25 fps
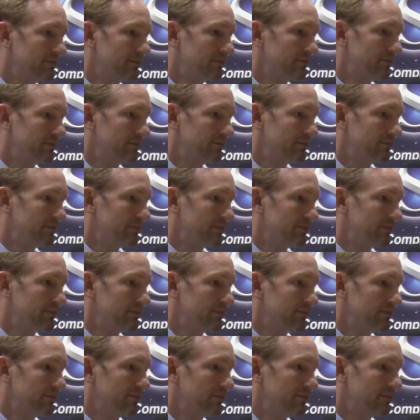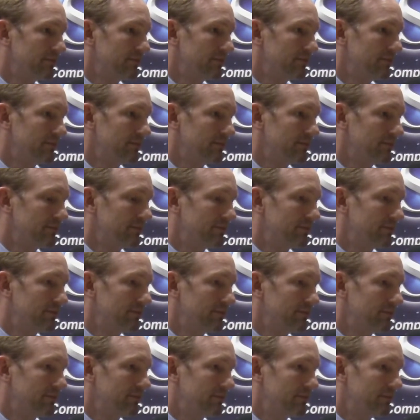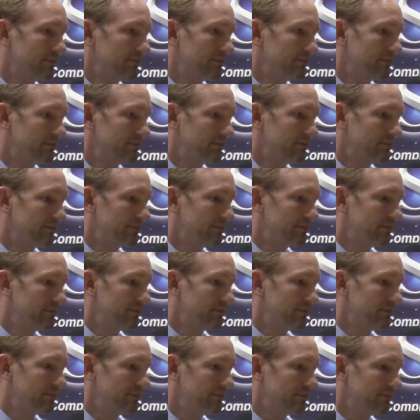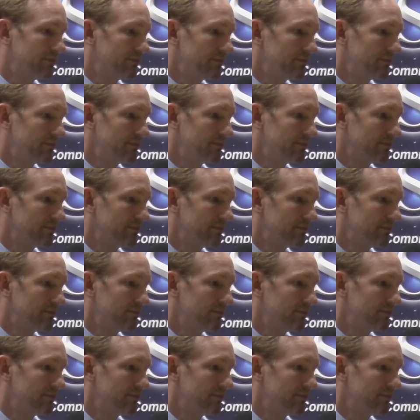No words are spoken by the person on screen.